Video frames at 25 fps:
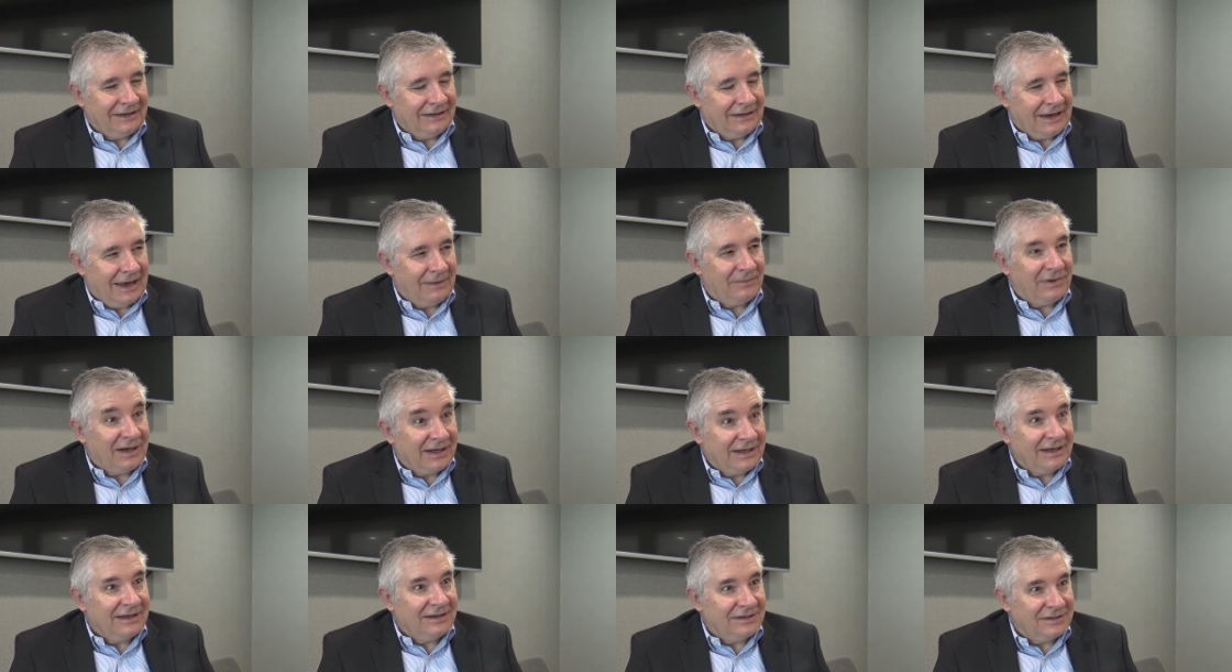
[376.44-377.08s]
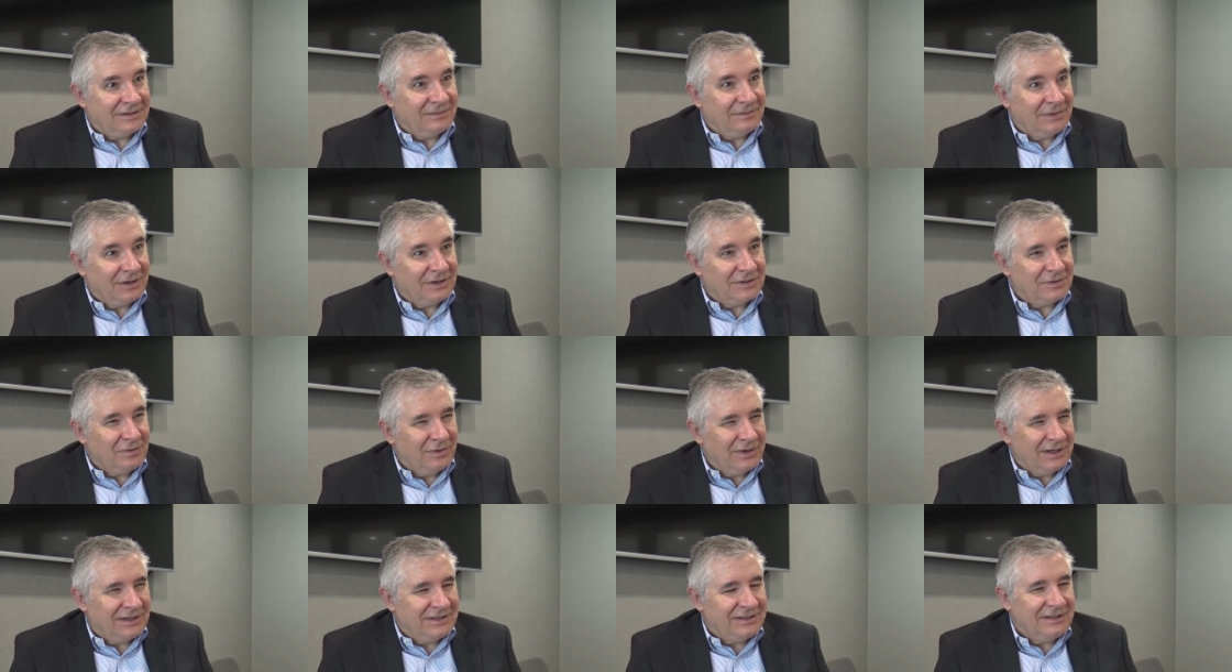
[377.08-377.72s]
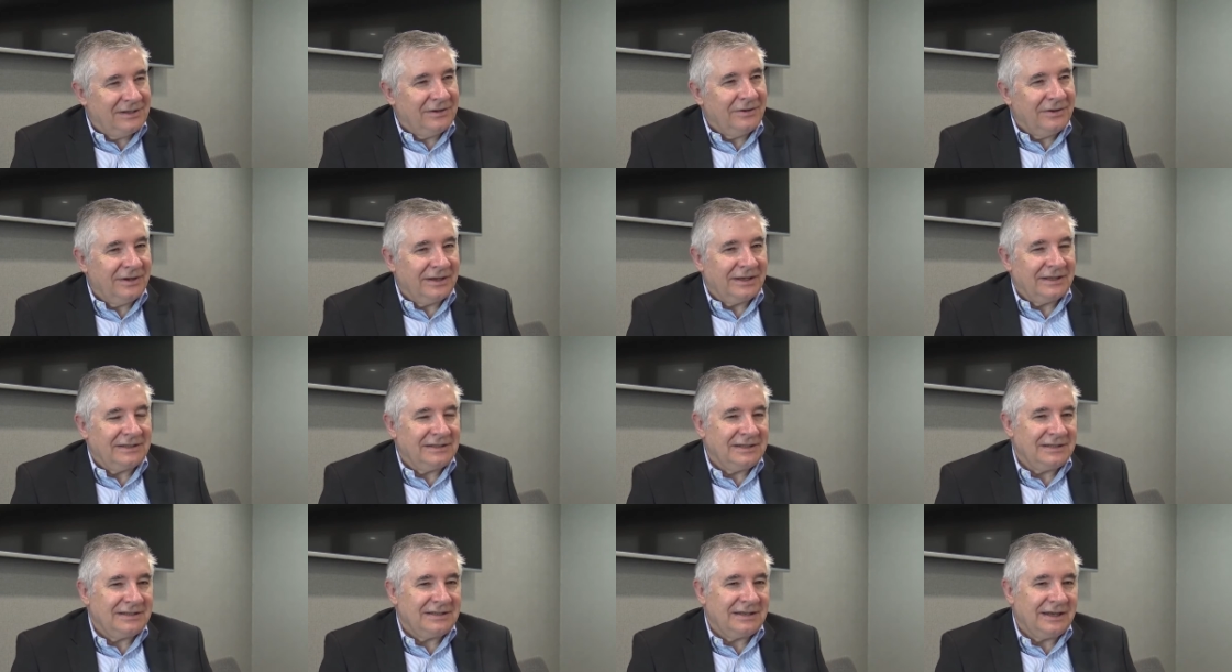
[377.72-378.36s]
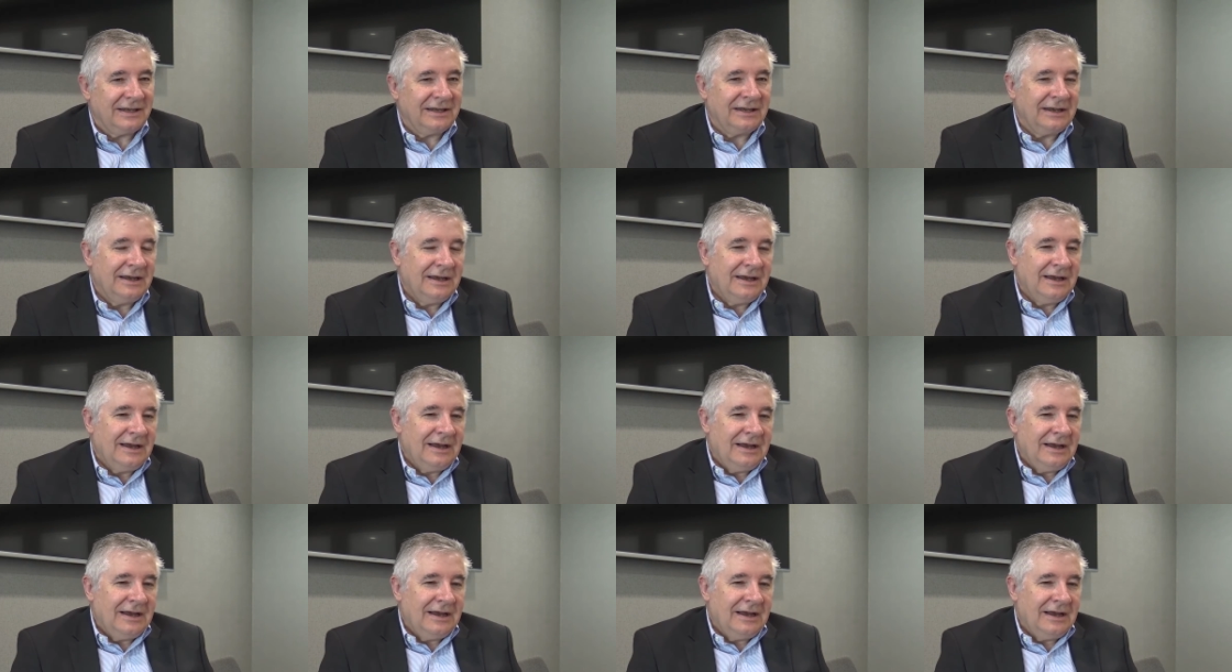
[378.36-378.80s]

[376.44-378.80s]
application, because what it's doing is it's saying,